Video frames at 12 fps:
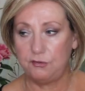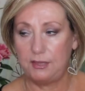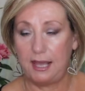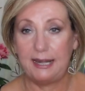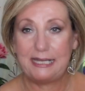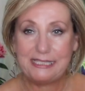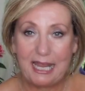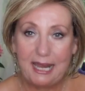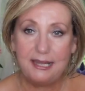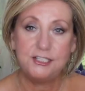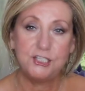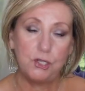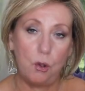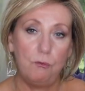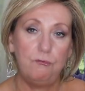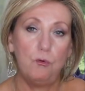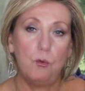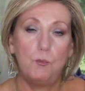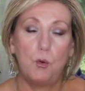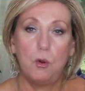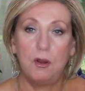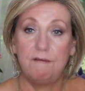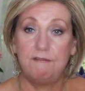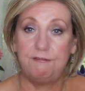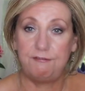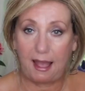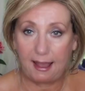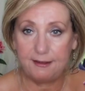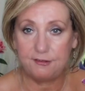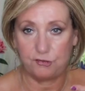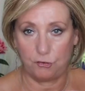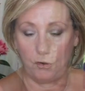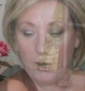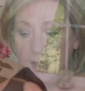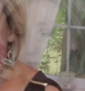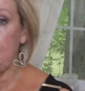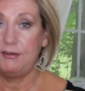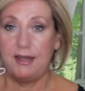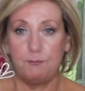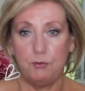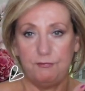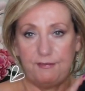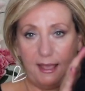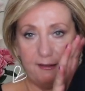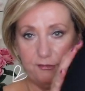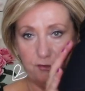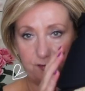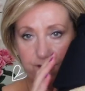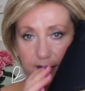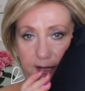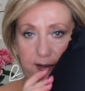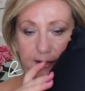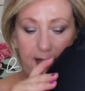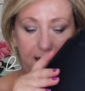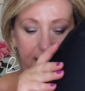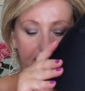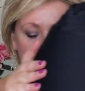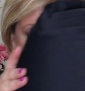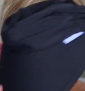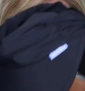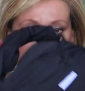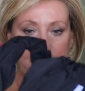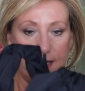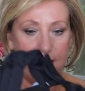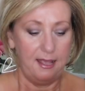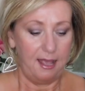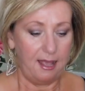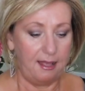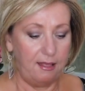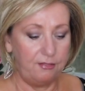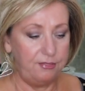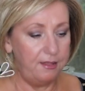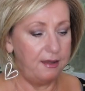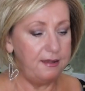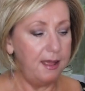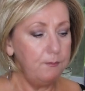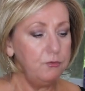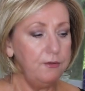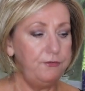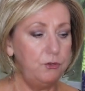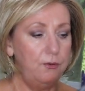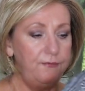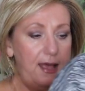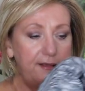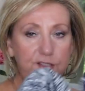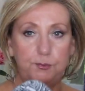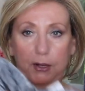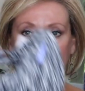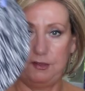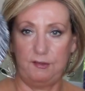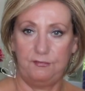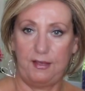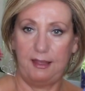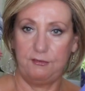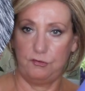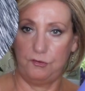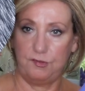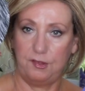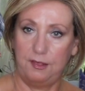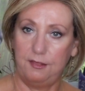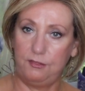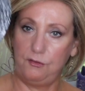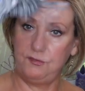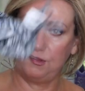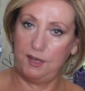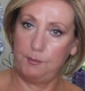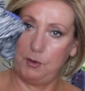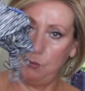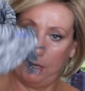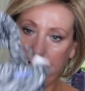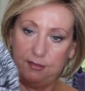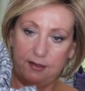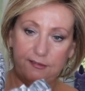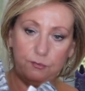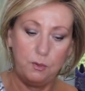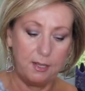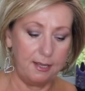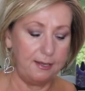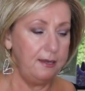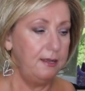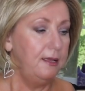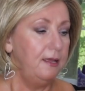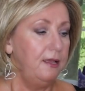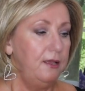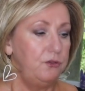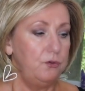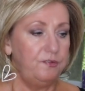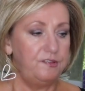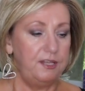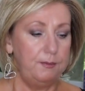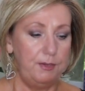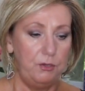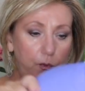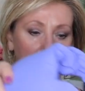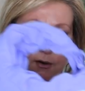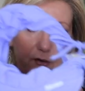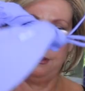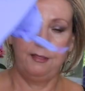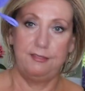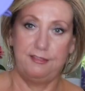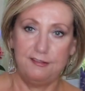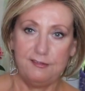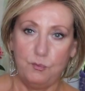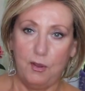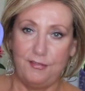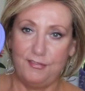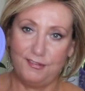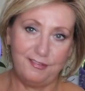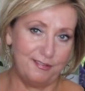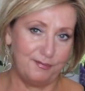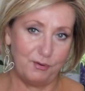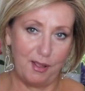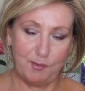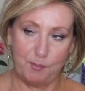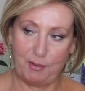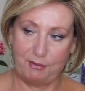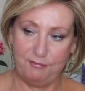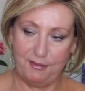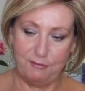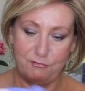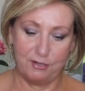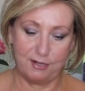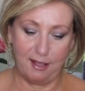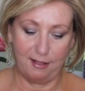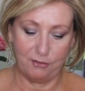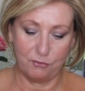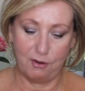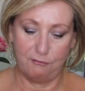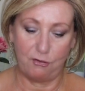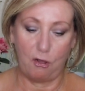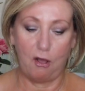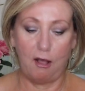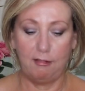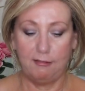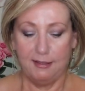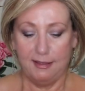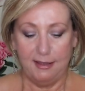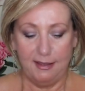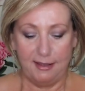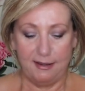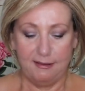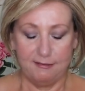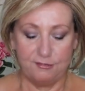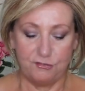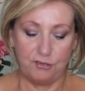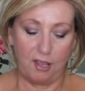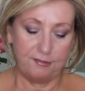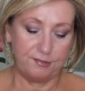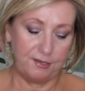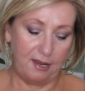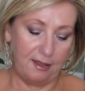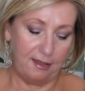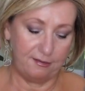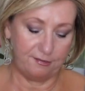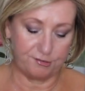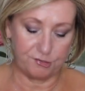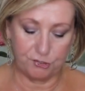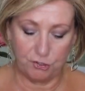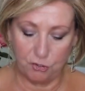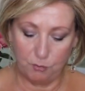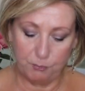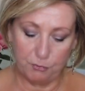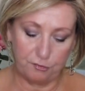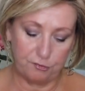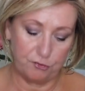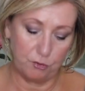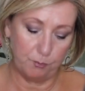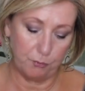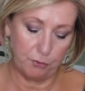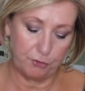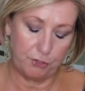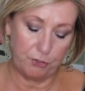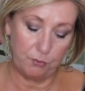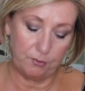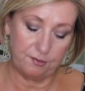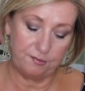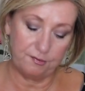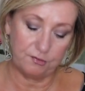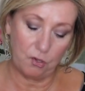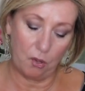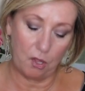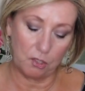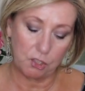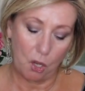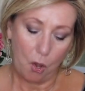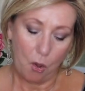or that, I tend to go for more a visor. I have a number of visors and a, a, number of you have asked about these visors. You've seen me wear this one. You've seen me wear this one. This is probably my favorite color of all. It is just a super, super cute. This is called